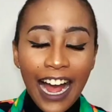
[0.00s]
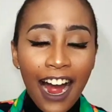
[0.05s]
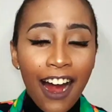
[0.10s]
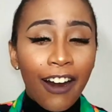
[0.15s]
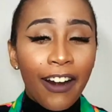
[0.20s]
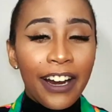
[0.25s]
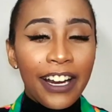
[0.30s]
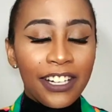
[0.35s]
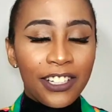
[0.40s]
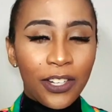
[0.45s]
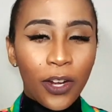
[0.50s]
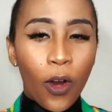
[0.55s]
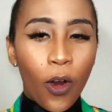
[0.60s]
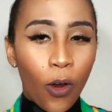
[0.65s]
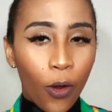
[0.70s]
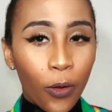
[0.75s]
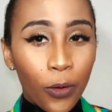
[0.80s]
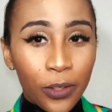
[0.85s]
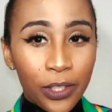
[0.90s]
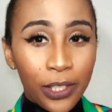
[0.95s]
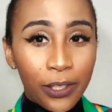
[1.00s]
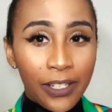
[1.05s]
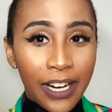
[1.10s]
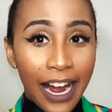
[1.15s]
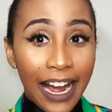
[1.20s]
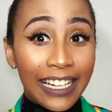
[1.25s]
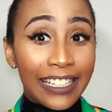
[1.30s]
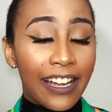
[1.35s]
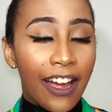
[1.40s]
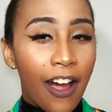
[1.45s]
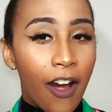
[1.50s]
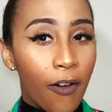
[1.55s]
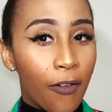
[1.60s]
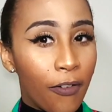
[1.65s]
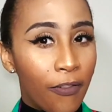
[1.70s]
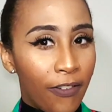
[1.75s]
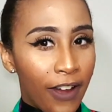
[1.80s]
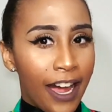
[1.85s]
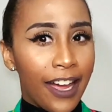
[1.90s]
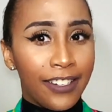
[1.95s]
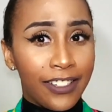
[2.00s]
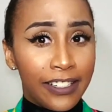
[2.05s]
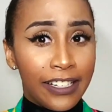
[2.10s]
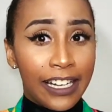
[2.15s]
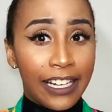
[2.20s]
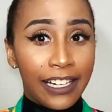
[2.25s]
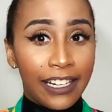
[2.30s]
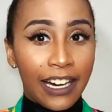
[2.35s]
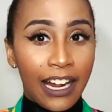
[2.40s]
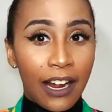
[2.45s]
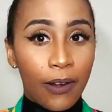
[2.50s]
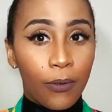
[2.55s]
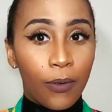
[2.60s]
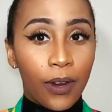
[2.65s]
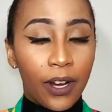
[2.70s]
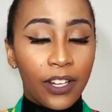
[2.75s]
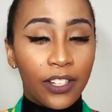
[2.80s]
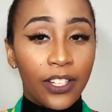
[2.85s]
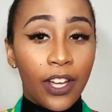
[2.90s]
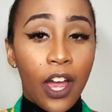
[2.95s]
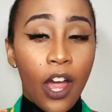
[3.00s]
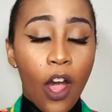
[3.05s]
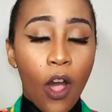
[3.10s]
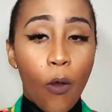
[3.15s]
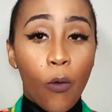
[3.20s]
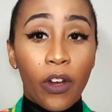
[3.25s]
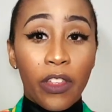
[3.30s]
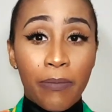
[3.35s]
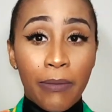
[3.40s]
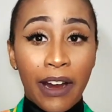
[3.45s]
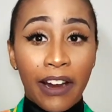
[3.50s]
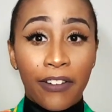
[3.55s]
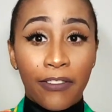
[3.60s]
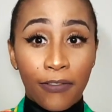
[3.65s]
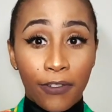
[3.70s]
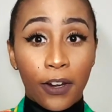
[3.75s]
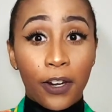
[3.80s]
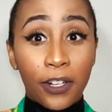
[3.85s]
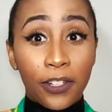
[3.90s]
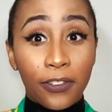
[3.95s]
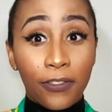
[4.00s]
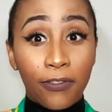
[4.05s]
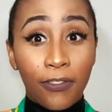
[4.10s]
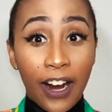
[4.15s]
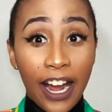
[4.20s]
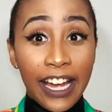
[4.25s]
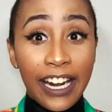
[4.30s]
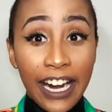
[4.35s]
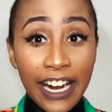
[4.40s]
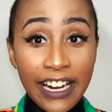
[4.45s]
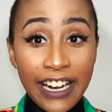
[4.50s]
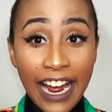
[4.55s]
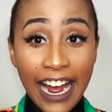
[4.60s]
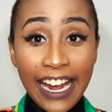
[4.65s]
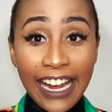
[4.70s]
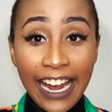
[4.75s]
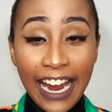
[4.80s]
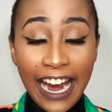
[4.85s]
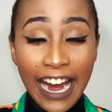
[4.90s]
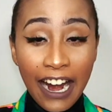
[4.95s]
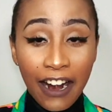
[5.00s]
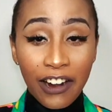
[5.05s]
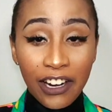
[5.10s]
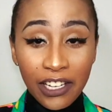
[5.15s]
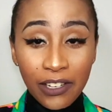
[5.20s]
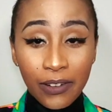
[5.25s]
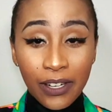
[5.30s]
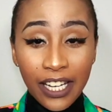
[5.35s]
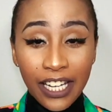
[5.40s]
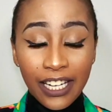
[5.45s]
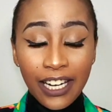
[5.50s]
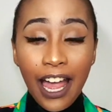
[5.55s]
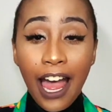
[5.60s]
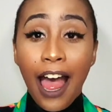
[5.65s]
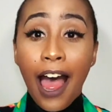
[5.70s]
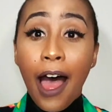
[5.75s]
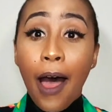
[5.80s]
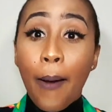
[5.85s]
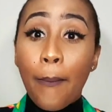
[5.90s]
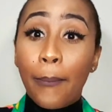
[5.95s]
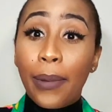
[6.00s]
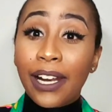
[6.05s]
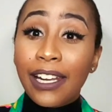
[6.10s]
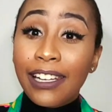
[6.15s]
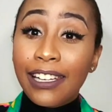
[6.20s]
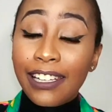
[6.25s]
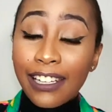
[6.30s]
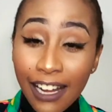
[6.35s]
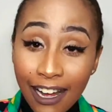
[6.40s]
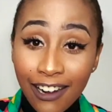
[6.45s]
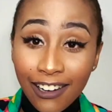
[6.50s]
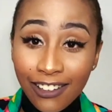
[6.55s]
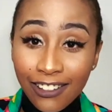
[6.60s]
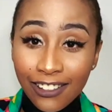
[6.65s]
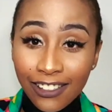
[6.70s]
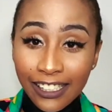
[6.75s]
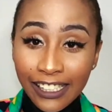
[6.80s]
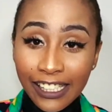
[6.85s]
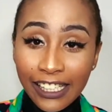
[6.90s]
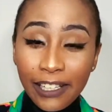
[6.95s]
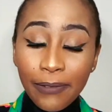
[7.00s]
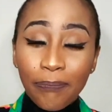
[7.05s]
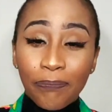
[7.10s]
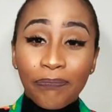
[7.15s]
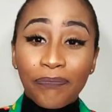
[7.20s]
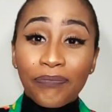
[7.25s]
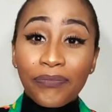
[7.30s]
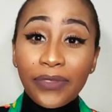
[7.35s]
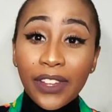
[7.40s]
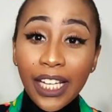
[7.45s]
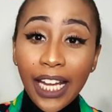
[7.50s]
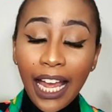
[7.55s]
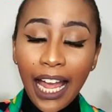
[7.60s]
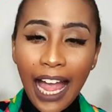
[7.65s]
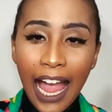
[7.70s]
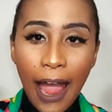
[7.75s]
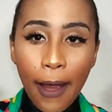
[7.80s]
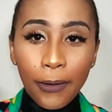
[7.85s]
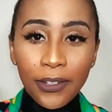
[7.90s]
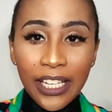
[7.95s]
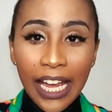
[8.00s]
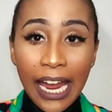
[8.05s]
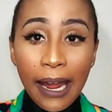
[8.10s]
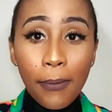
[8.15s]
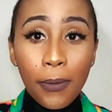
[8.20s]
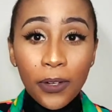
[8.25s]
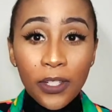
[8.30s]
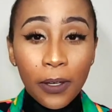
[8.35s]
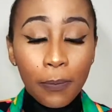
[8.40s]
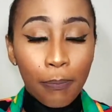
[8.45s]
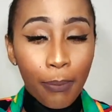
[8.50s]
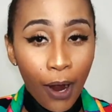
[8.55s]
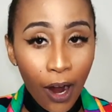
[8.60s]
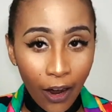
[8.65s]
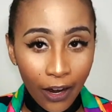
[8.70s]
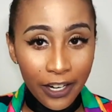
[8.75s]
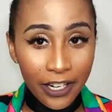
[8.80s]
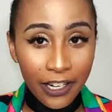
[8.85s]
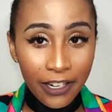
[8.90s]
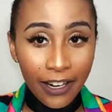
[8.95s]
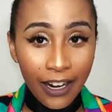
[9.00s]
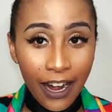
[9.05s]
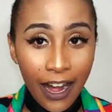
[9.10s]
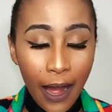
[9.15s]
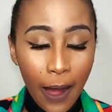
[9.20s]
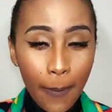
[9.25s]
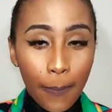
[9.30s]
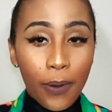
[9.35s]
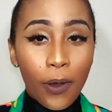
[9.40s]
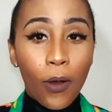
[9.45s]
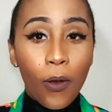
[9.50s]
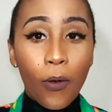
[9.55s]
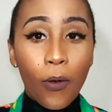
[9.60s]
I already told you guys how fascinated I was with my first Friday night hair unit, but luckily I was able to partner up